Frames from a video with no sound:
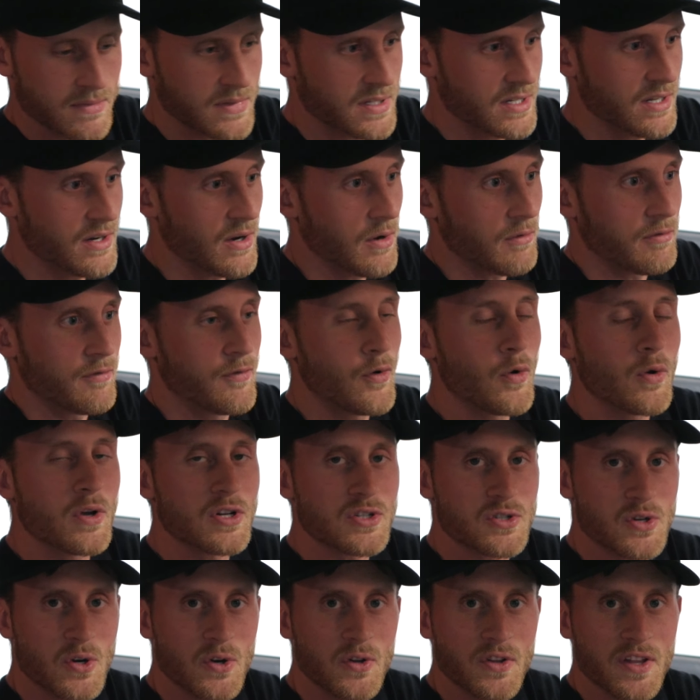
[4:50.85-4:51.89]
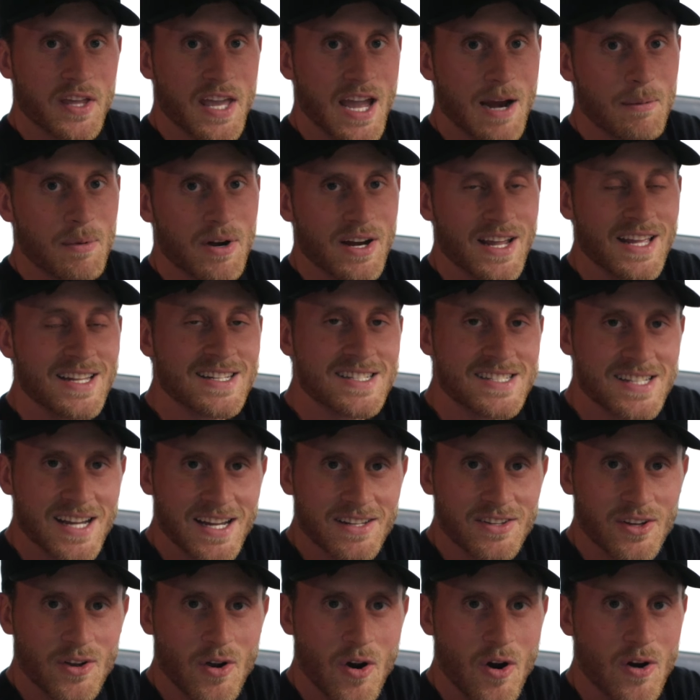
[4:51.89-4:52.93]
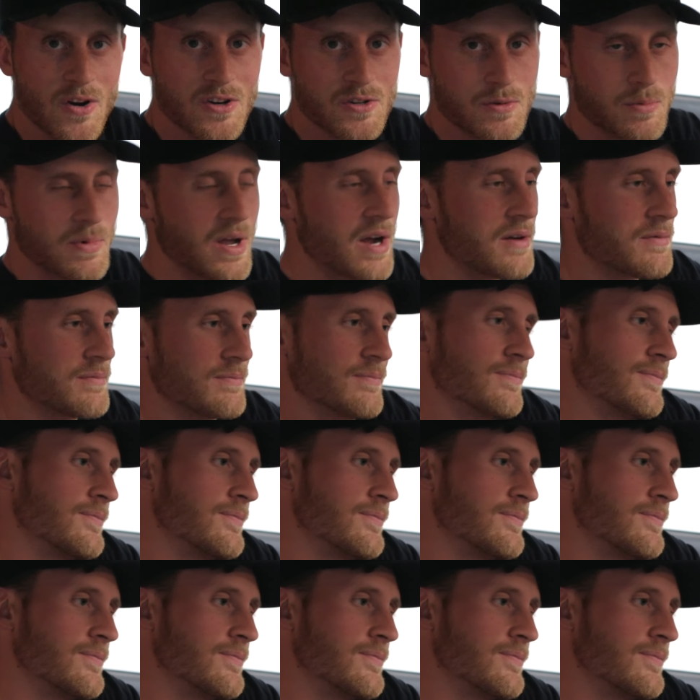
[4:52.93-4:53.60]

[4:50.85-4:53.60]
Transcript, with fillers: you know full control of the camera inside the car so we're not